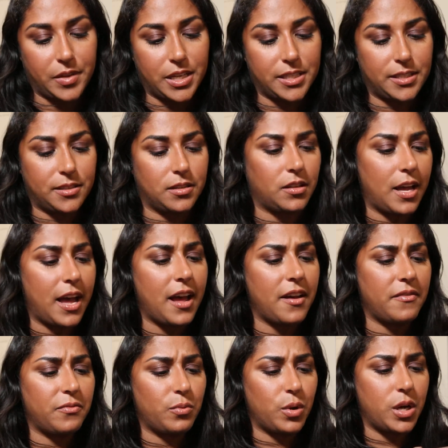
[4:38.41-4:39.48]
I still
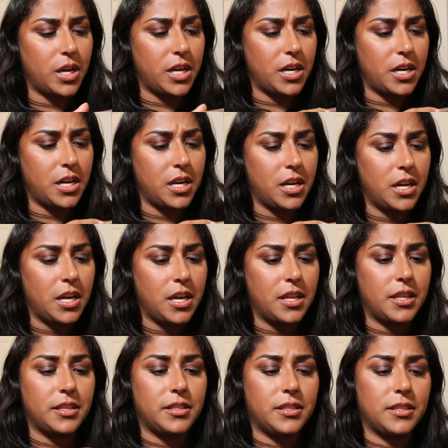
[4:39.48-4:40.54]
have one.
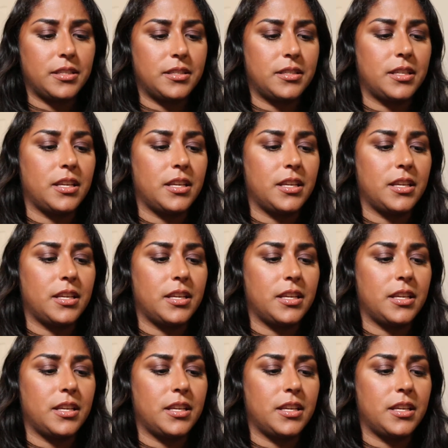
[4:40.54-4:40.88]
This is